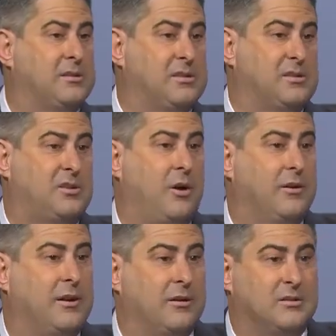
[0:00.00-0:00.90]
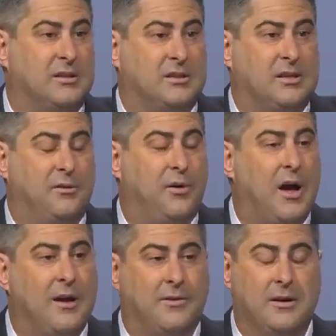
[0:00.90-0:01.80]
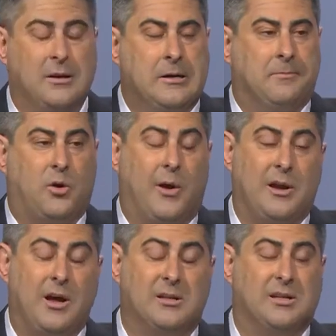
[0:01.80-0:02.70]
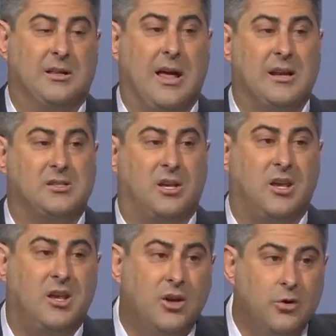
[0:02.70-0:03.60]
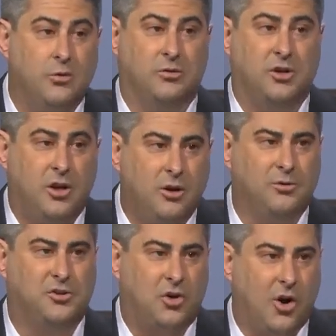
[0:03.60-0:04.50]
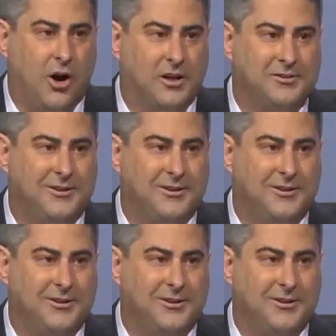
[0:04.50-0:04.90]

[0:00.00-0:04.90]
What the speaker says: doesn't start until 65, and quite honestly, that is a huge, huge cost.